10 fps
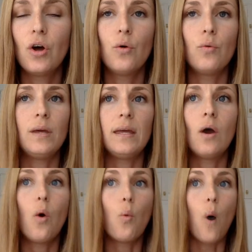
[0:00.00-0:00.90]
We
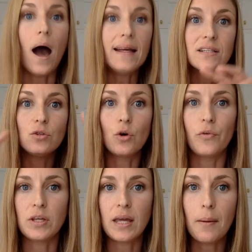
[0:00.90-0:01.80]
widen your
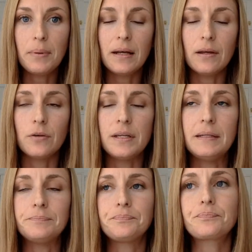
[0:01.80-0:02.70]
vocabulary.